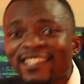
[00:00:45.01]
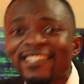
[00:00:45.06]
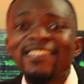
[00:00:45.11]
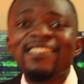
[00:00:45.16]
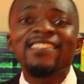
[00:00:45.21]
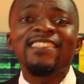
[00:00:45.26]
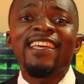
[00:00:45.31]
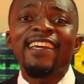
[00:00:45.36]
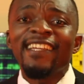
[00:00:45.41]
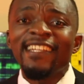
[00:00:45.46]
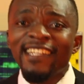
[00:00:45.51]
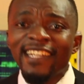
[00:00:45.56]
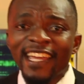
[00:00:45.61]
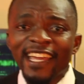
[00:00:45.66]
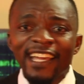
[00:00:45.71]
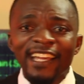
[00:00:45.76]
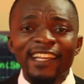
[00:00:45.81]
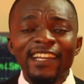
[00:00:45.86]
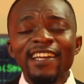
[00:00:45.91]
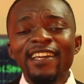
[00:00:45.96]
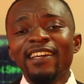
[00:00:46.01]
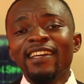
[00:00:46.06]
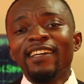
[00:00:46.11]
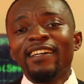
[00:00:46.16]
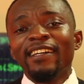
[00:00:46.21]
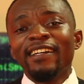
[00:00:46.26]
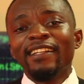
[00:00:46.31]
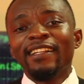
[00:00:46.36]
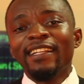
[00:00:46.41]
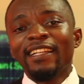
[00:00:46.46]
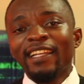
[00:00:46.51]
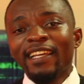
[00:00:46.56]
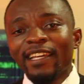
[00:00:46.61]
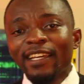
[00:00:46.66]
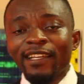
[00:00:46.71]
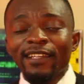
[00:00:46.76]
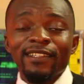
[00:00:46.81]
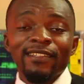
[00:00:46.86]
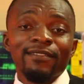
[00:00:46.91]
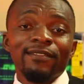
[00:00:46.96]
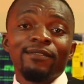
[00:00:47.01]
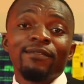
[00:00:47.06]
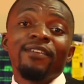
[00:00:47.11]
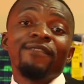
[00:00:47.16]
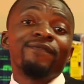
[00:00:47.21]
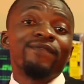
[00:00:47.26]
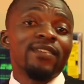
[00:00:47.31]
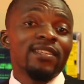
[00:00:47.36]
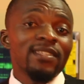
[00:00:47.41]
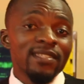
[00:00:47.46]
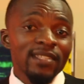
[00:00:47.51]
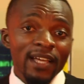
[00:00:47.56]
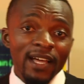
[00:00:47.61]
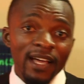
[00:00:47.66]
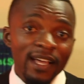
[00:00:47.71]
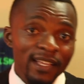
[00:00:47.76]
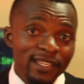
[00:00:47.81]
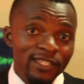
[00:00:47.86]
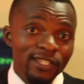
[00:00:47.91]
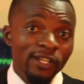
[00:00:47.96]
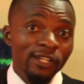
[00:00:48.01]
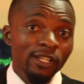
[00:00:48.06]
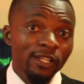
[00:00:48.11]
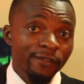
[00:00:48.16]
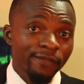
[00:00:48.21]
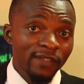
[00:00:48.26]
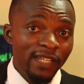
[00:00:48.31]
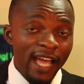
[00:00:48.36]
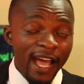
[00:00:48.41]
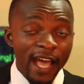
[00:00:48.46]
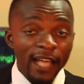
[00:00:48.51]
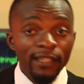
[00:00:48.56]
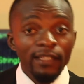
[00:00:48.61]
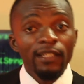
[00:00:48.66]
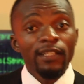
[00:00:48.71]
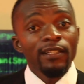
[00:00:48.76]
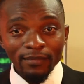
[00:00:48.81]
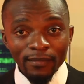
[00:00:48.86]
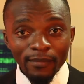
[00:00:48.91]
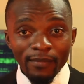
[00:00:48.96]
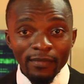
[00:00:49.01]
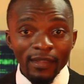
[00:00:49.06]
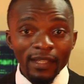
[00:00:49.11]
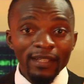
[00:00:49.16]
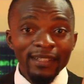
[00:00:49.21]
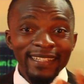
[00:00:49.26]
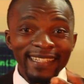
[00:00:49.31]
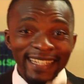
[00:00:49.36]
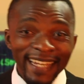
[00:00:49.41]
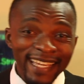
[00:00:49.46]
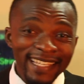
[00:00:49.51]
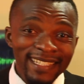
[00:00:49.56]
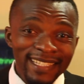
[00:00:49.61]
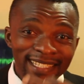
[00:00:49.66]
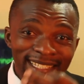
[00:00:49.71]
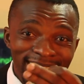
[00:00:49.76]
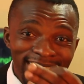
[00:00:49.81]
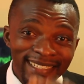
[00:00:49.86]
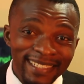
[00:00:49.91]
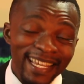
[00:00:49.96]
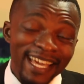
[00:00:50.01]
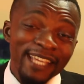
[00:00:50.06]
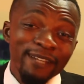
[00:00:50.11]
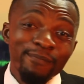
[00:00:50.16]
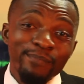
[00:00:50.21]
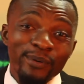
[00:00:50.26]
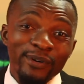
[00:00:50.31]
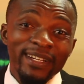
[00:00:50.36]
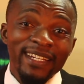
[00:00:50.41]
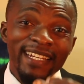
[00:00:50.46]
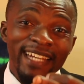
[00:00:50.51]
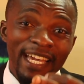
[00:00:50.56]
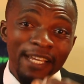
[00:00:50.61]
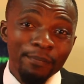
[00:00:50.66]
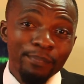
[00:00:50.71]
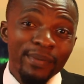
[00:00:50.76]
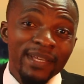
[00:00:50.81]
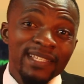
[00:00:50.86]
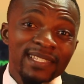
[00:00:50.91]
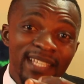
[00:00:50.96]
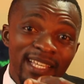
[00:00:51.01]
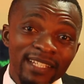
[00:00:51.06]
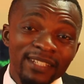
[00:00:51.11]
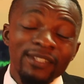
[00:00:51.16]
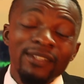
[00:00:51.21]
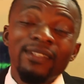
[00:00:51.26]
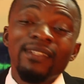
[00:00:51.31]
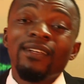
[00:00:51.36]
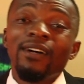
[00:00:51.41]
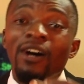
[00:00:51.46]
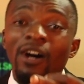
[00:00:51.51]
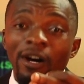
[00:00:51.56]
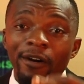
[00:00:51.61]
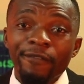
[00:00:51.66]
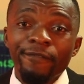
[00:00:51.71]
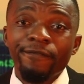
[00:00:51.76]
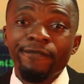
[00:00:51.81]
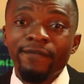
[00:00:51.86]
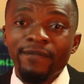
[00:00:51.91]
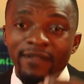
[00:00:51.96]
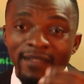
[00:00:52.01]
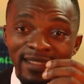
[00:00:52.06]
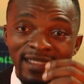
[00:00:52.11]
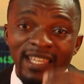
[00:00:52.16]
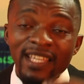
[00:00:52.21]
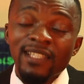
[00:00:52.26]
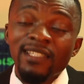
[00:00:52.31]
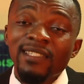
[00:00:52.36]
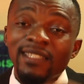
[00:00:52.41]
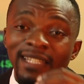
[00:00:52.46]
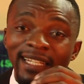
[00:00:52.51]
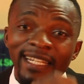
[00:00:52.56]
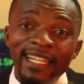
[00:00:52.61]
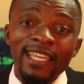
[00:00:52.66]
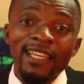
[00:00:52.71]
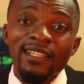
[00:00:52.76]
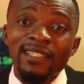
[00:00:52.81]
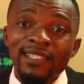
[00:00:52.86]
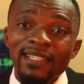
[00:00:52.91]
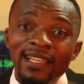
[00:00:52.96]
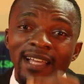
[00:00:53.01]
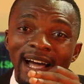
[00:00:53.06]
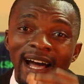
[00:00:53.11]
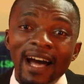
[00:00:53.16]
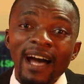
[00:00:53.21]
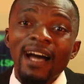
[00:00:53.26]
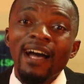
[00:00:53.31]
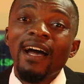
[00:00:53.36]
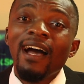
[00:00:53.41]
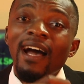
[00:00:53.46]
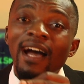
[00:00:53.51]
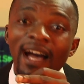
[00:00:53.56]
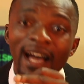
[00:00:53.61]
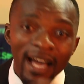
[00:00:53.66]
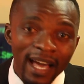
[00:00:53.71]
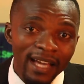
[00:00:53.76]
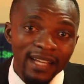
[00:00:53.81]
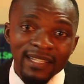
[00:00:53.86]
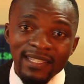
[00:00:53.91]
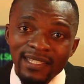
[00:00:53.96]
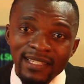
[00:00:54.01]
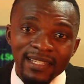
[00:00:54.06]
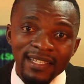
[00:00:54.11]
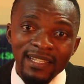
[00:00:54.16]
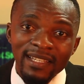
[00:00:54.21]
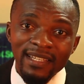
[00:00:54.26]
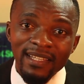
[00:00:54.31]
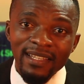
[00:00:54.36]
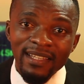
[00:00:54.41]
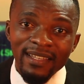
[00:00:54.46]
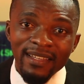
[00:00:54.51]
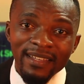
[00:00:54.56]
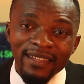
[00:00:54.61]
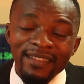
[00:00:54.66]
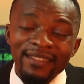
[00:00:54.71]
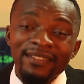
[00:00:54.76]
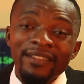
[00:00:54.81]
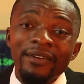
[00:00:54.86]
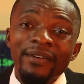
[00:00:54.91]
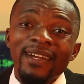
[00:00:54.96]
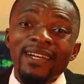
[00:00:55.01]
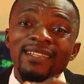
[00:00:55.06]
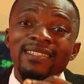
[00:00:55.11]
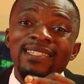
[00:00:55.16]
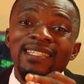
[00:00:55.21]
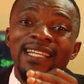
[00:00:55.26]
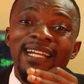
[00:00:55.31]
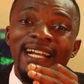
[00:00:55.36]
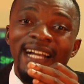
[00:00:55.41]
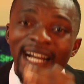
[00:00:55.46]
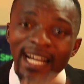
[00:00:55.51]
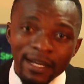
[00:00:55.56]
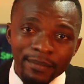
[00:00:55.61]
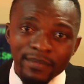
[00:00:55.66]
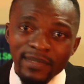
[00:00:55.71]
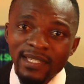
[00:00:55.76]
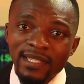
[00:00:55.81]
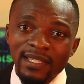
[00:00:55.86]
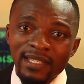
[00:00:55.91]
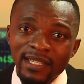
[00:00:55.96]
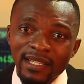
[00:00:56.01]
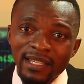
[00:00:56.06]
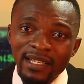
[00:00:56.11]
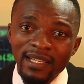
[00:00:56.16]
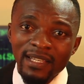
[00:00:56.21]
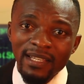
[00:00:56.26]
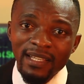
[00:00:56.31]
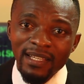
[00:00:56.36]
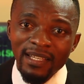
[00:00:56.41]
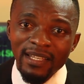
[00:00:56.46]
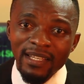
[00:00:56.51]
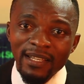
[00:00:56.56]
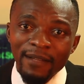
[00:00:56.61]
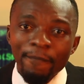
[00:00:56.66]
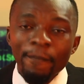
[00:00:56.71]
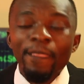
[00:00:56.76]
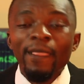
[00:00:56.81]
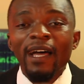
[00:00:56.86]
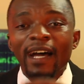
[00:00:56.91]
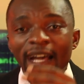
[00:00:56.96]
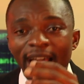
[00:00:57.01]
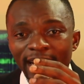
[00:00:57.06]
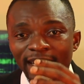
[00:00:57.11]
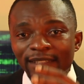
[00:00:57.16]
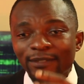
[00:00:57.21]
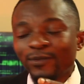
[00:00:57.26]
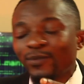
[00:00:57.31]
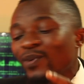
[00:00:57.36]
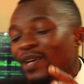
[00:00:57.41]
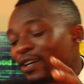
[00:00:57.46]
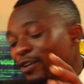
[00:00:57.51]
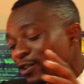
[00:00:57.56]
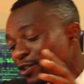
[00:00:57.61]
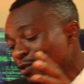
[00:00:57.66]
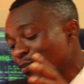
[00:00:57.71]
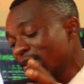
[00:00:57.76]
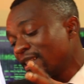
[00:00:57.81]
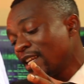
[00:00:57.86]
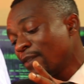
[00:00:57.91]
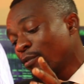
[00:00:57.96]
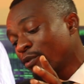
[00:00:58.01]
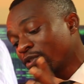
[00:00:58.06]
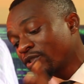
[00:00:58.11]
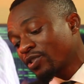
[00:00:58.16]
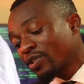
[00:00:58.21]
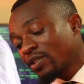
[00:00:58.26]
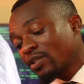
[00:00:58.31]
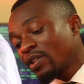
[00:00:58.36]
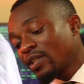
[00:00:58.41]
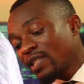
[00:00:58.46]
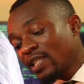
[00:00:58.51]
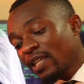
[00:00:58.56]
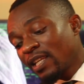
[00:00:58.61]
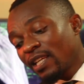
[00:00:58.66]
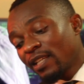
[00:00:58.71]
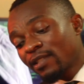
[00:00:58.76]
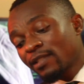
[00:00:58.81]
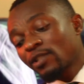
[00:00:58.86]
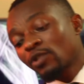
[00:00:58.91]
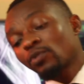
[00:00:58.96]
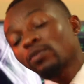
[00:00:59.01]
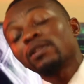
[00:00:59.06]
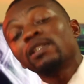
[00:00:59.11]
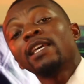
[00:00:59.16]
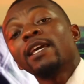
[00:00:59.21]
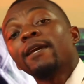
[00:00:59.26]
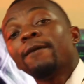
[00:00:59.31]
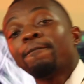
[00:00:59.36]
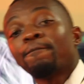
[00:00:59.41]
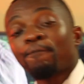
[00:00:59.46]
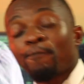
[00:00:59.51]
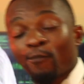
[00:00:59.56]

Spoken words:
is sending a link, visas, all of that. 99.9% of these links are hacks. There are scams, and we are going to be demonstrating it today.